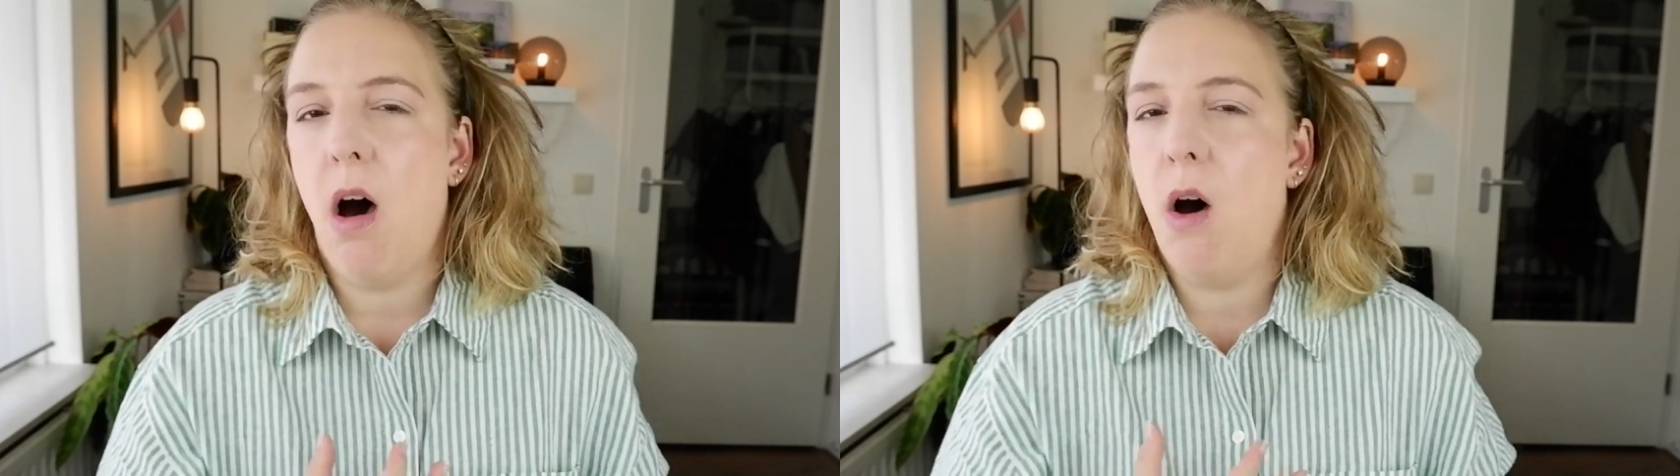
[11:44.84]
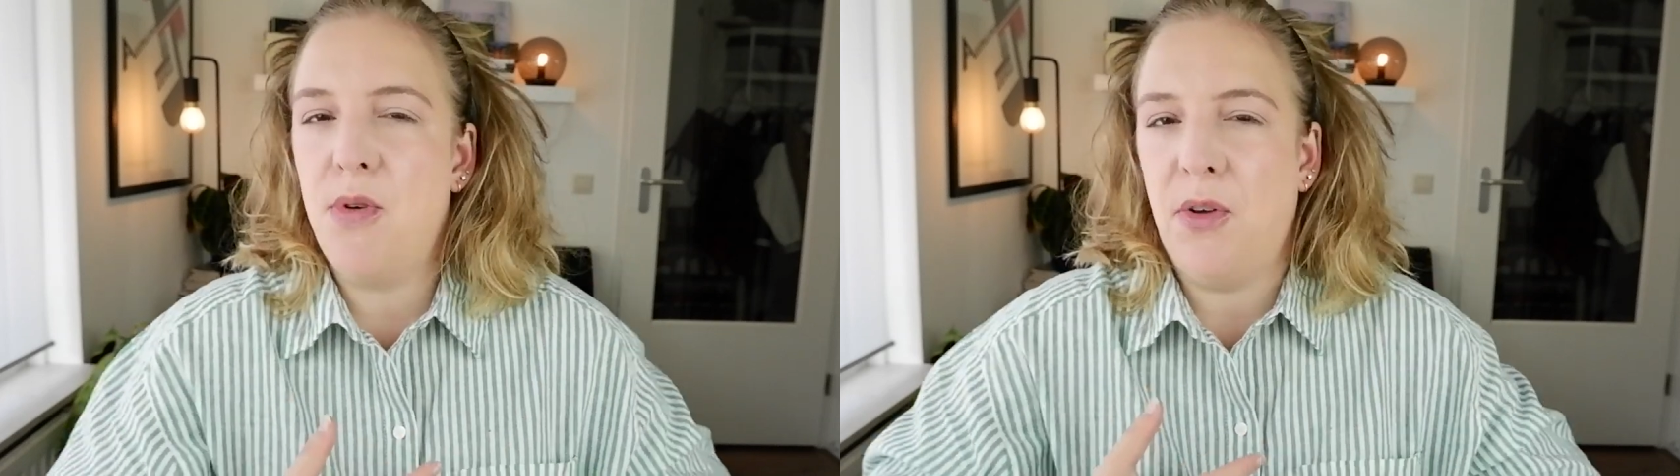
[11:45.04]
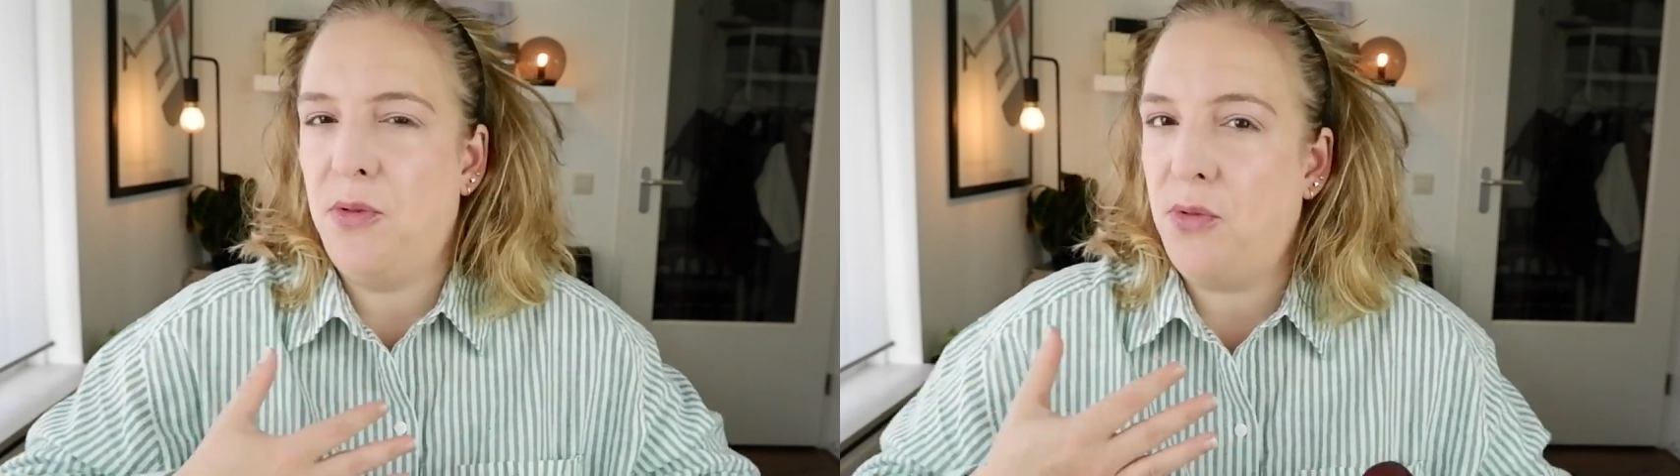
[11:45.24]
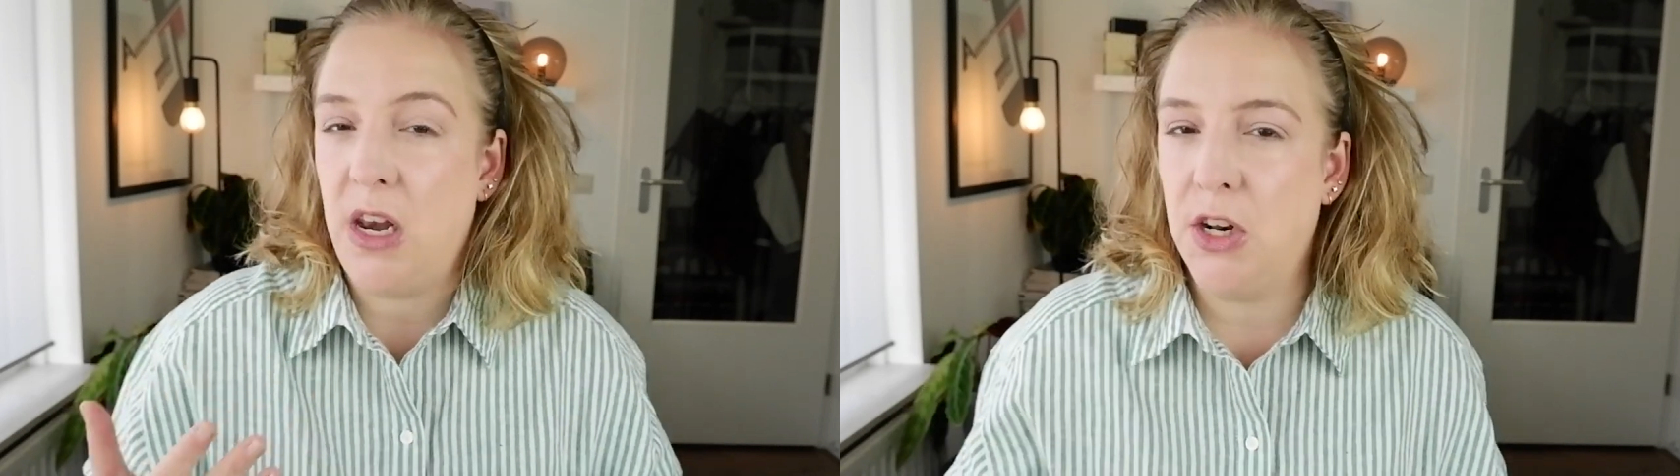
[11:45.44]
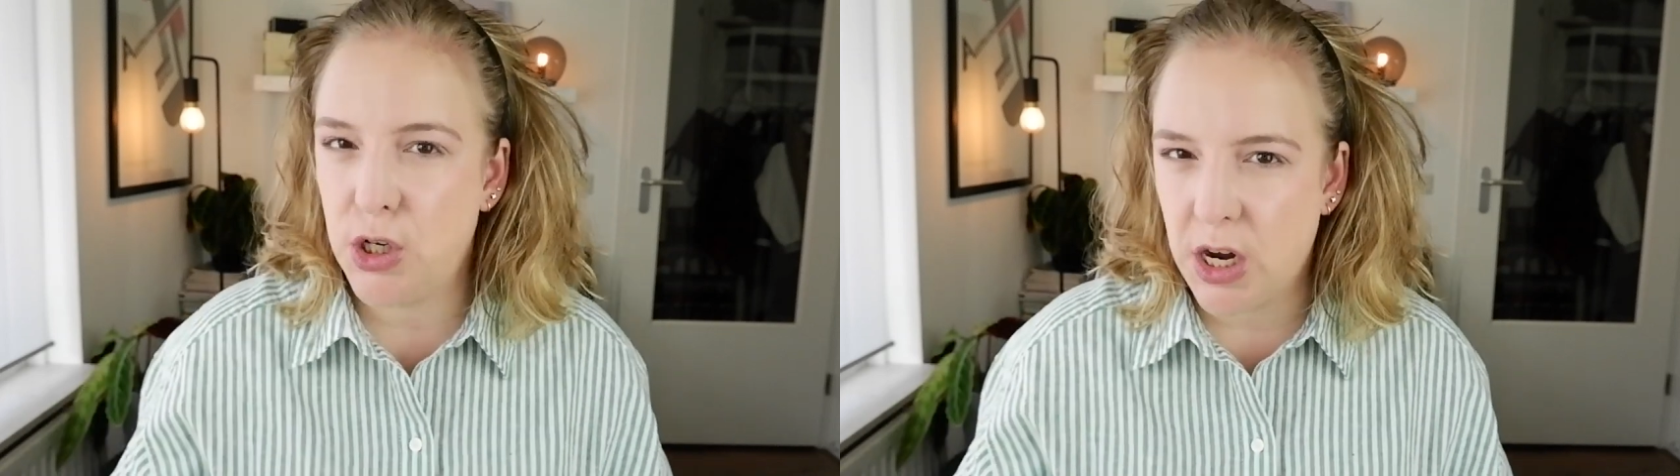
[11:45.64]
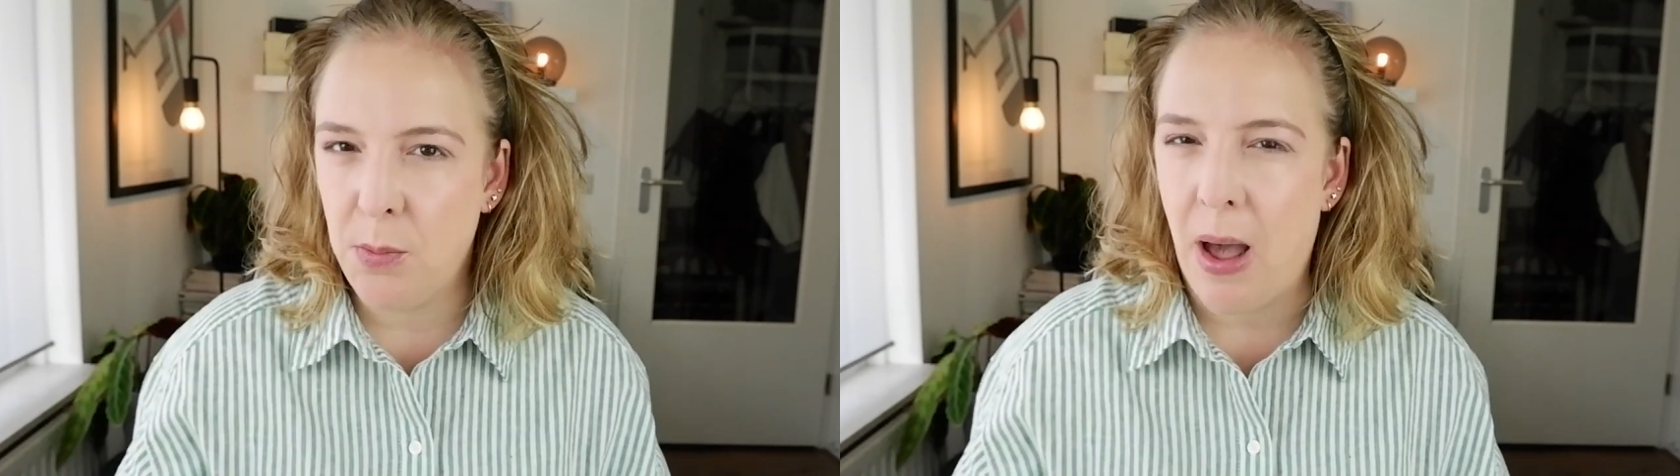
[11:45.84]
of a finishing